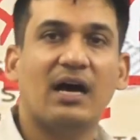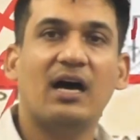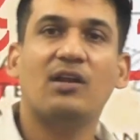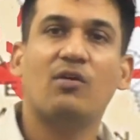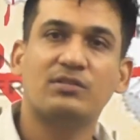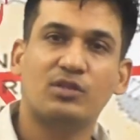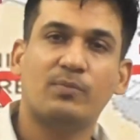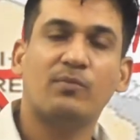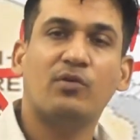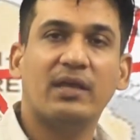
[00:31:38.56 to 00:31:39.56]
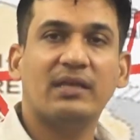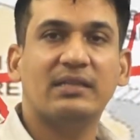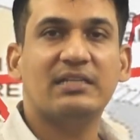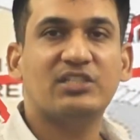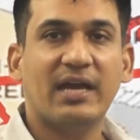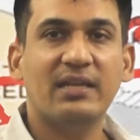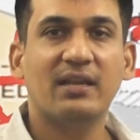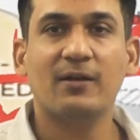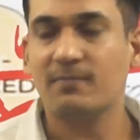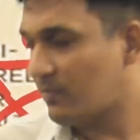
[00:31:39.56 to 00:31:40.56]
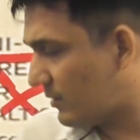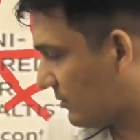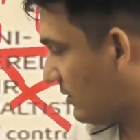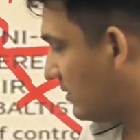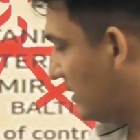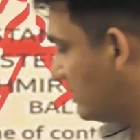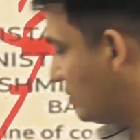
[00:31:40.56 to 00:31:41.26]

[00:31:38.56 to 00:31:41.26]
are also promoting. Then China is